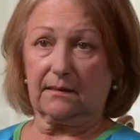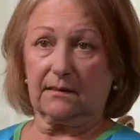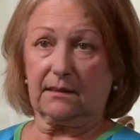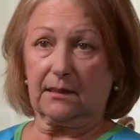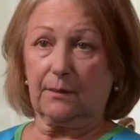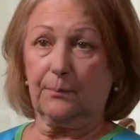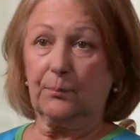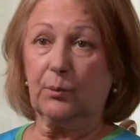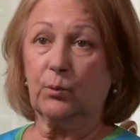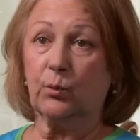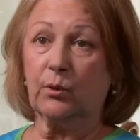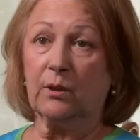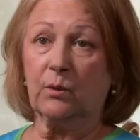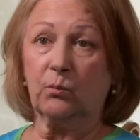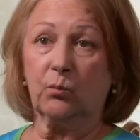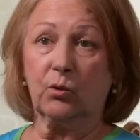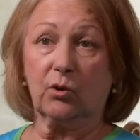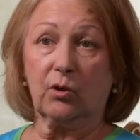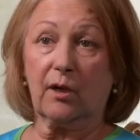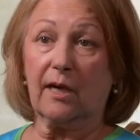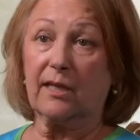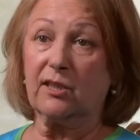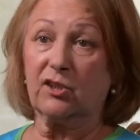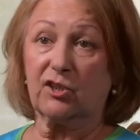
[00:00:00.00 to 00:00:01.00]
the point
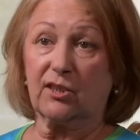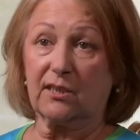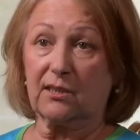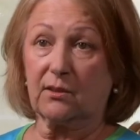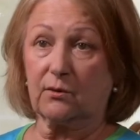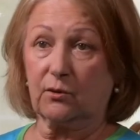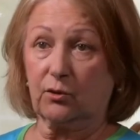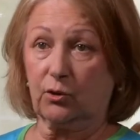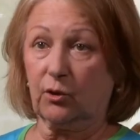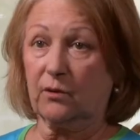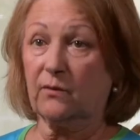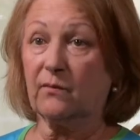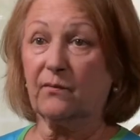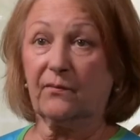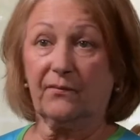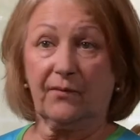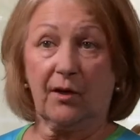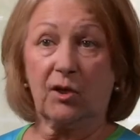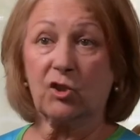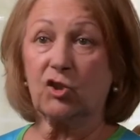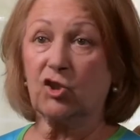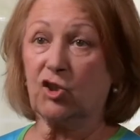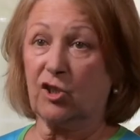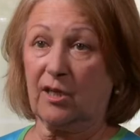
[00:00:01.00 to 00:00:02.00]
where I just couldn't
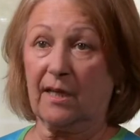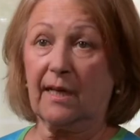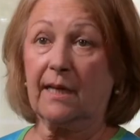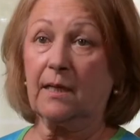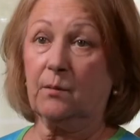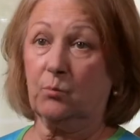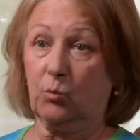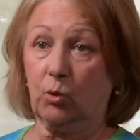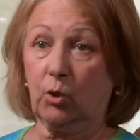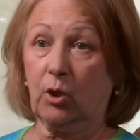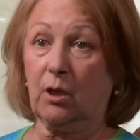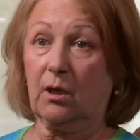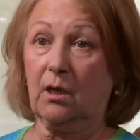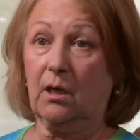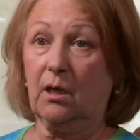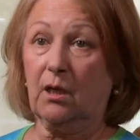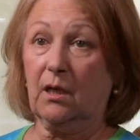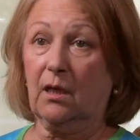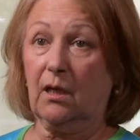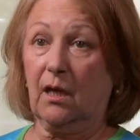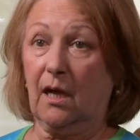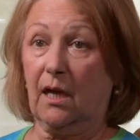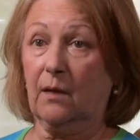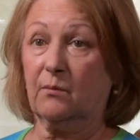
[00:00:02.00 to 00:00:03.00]
function anymore,
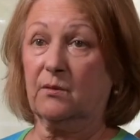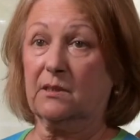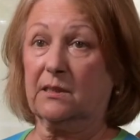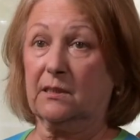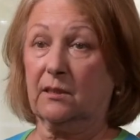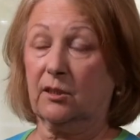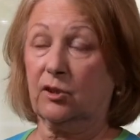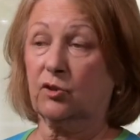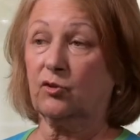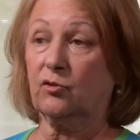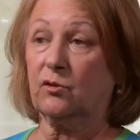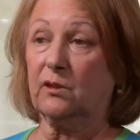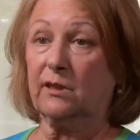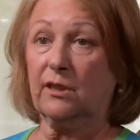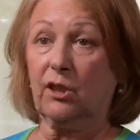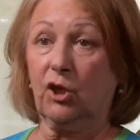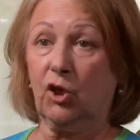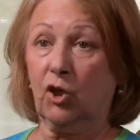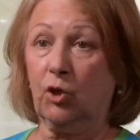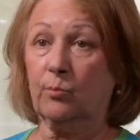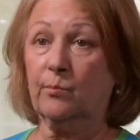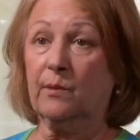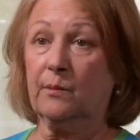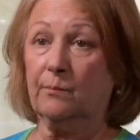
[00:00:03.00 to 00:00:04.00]
I was literally
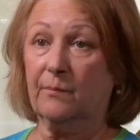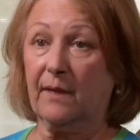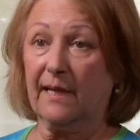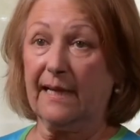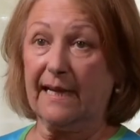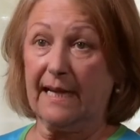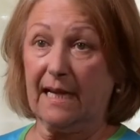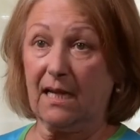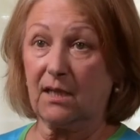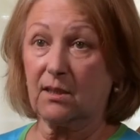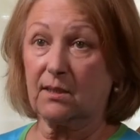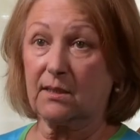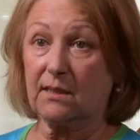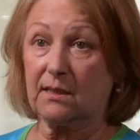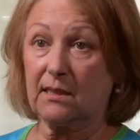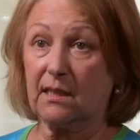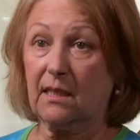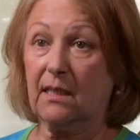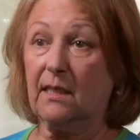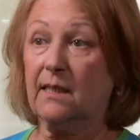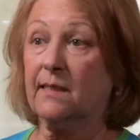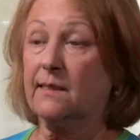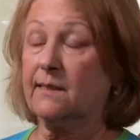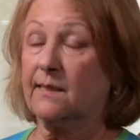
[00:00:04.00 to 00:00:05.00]
home in my house,
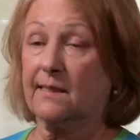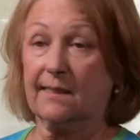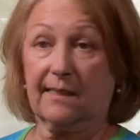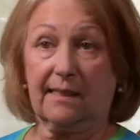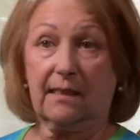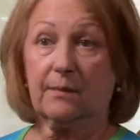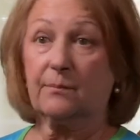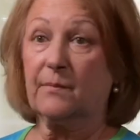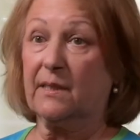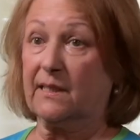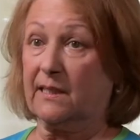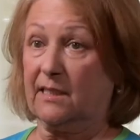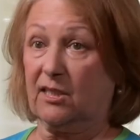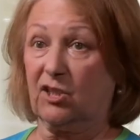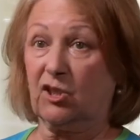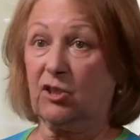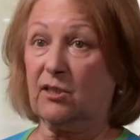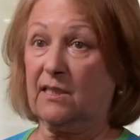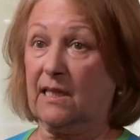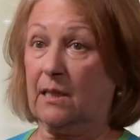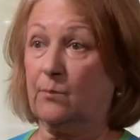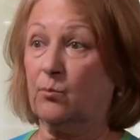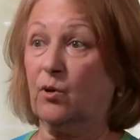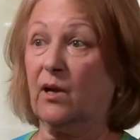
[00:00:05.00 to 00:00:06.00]
sitting at my
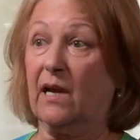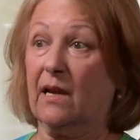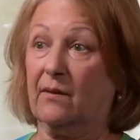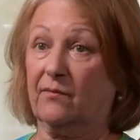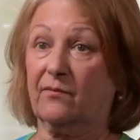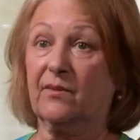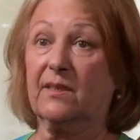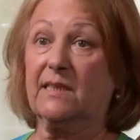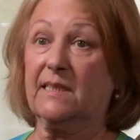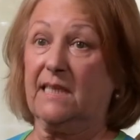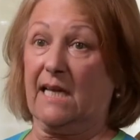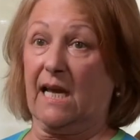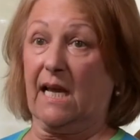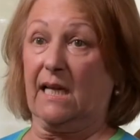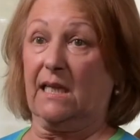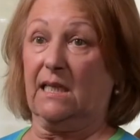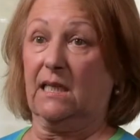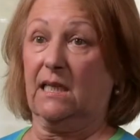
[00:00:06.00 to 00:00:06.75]
kitchen table every day.